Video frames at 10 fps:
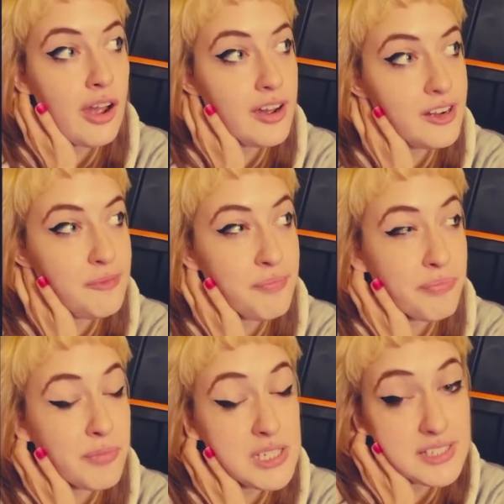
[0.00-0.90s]

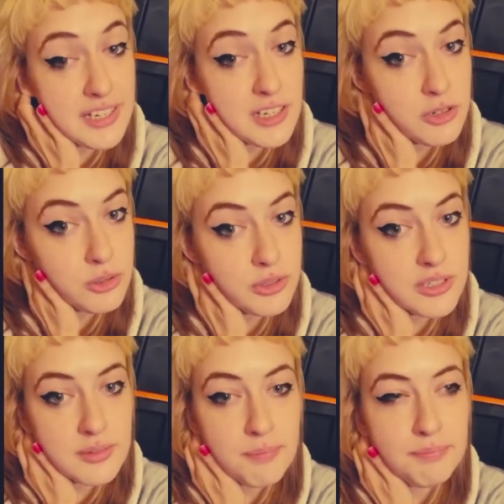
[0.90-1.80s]
My second
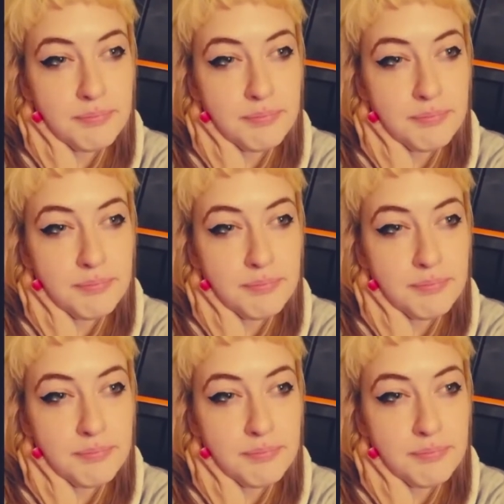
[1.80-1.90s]
oldest